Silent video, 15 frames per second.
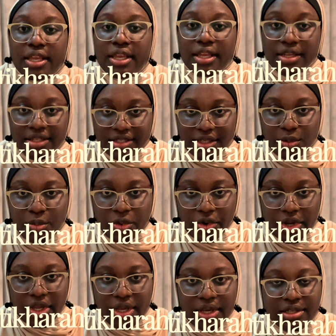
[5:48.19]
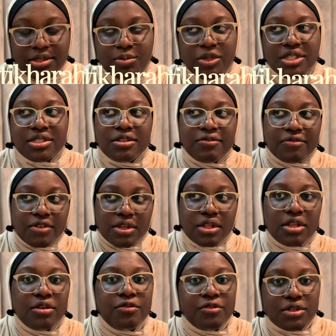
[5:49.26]
It is a prayer
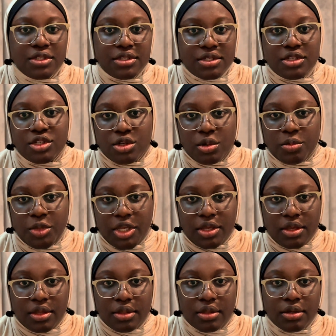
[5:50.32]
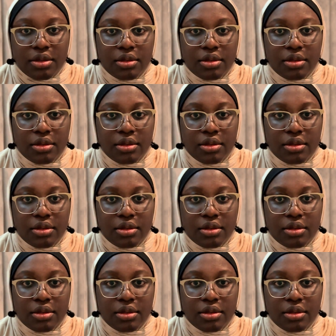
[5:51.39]
specifically for decision making.